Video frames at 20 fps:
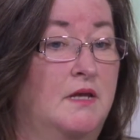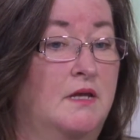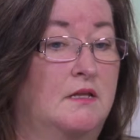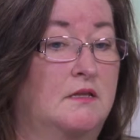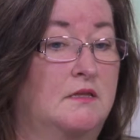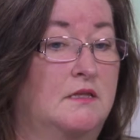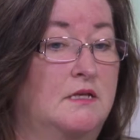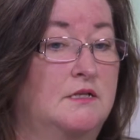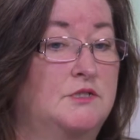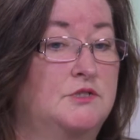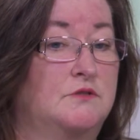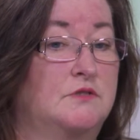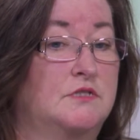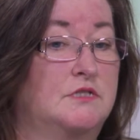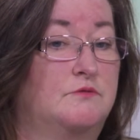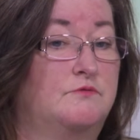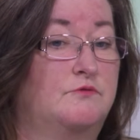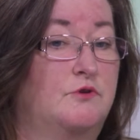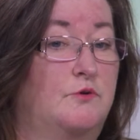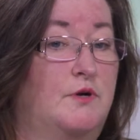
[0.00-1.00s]
The issues
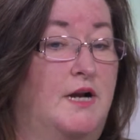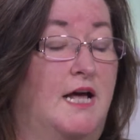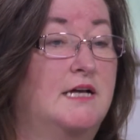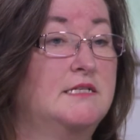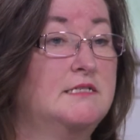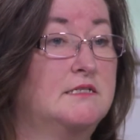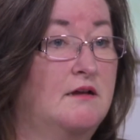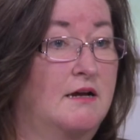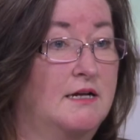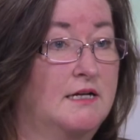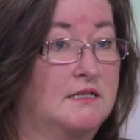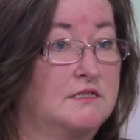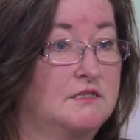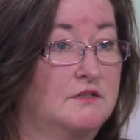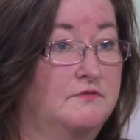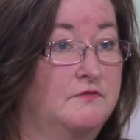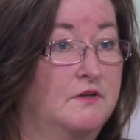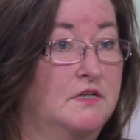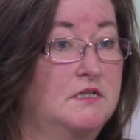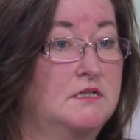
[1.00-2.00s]
in rural are slightly
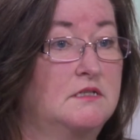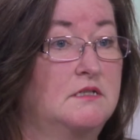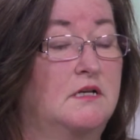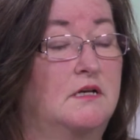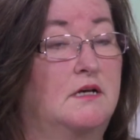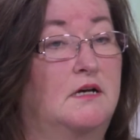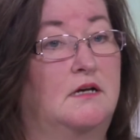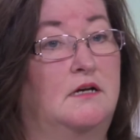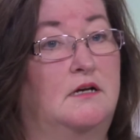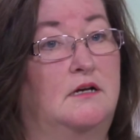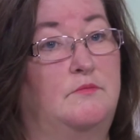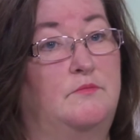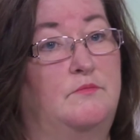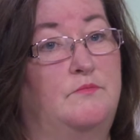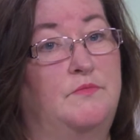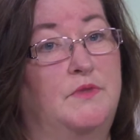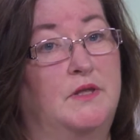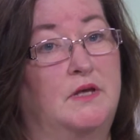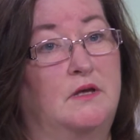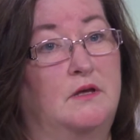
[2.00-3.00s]
different.
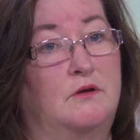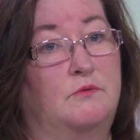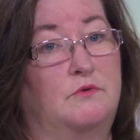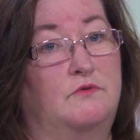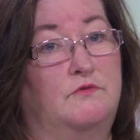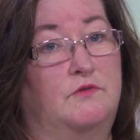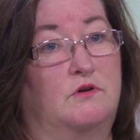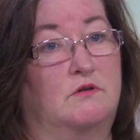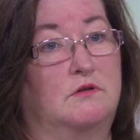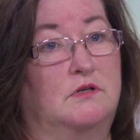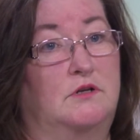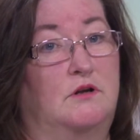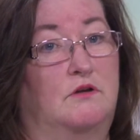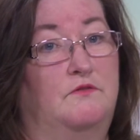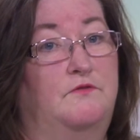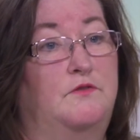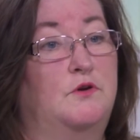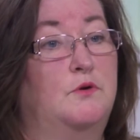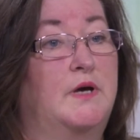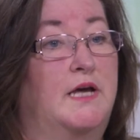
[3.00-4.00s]
We've got, you know,
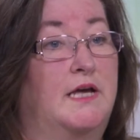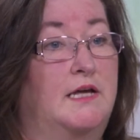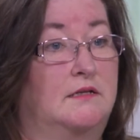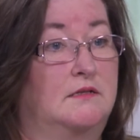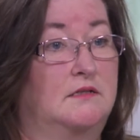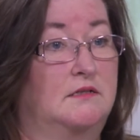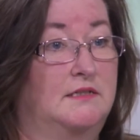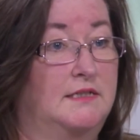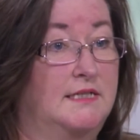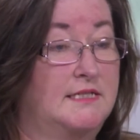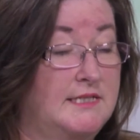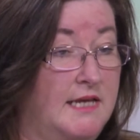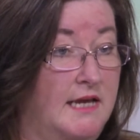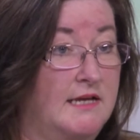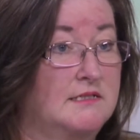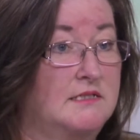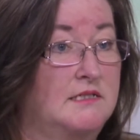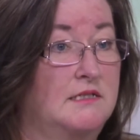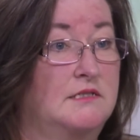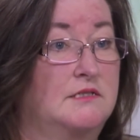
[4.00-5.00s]
less
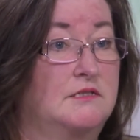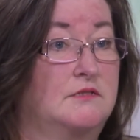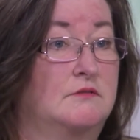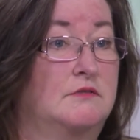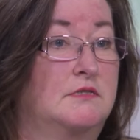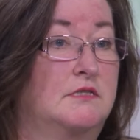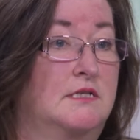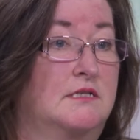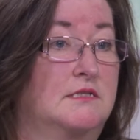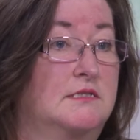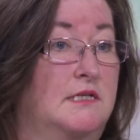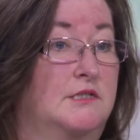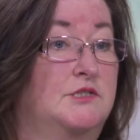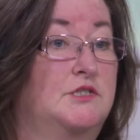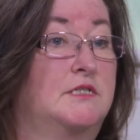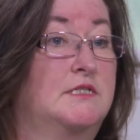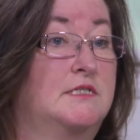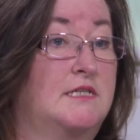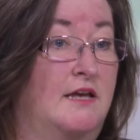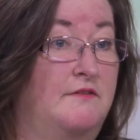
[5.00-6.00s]
access to things such
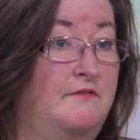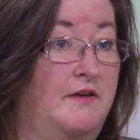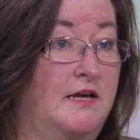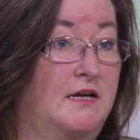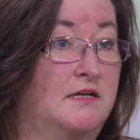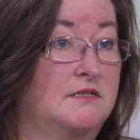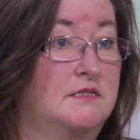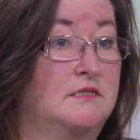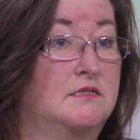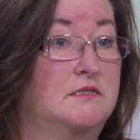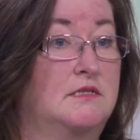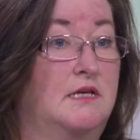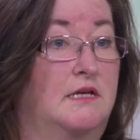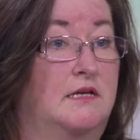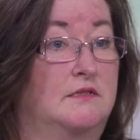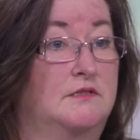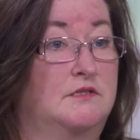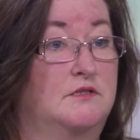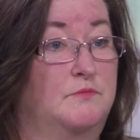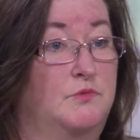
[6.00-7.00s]
as safe houses
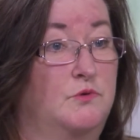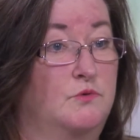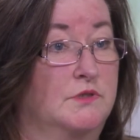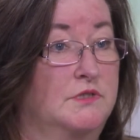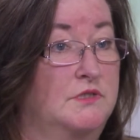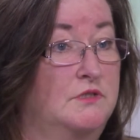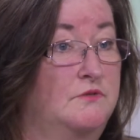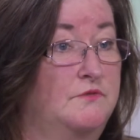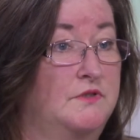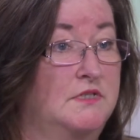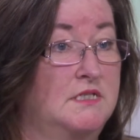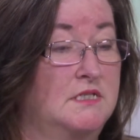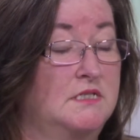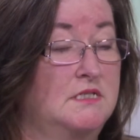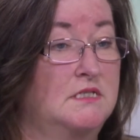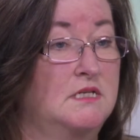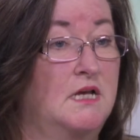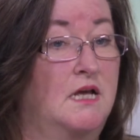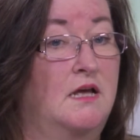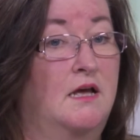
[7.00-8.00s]
and support
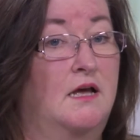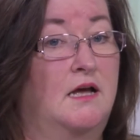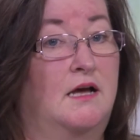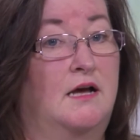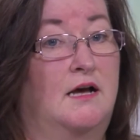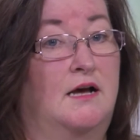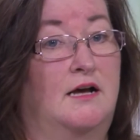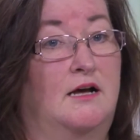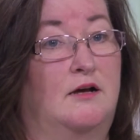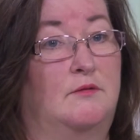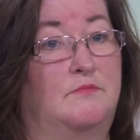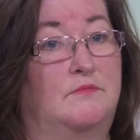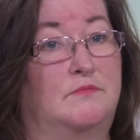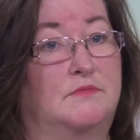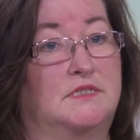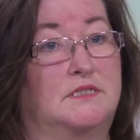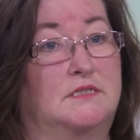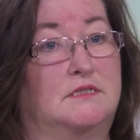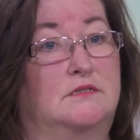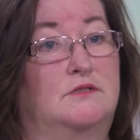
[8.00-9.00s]
services.
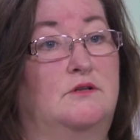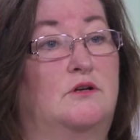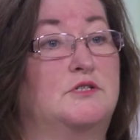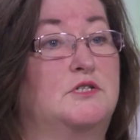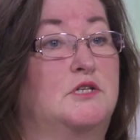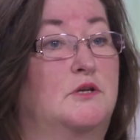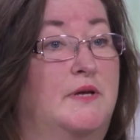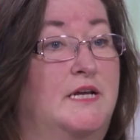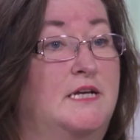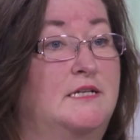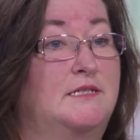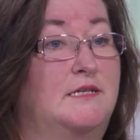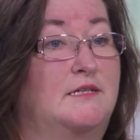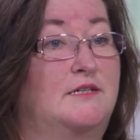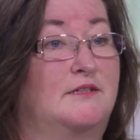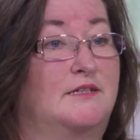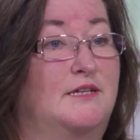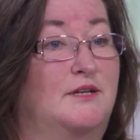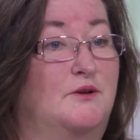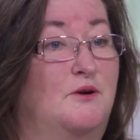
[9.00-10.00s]
It's not so easy to
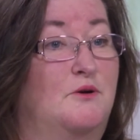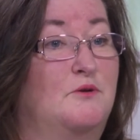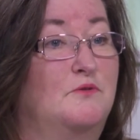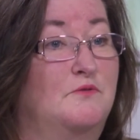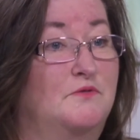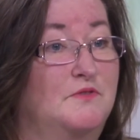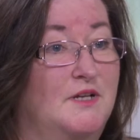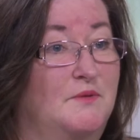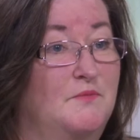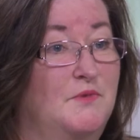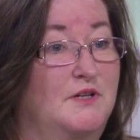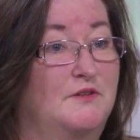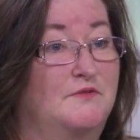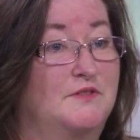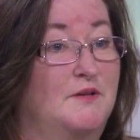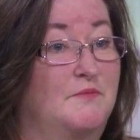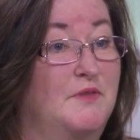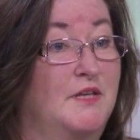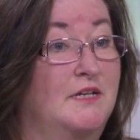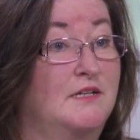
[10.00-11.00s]
get hold of someone if
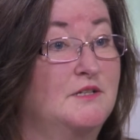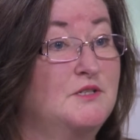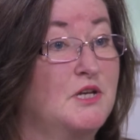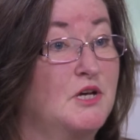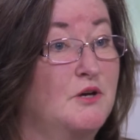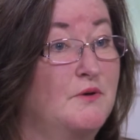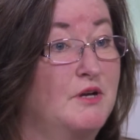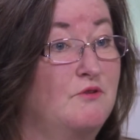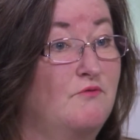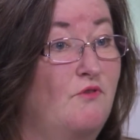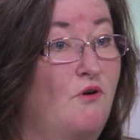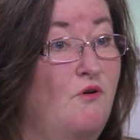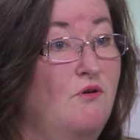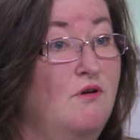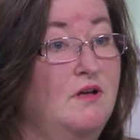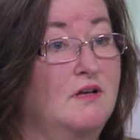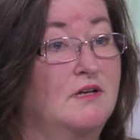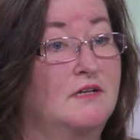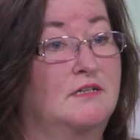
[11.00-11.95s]
something is going wrong.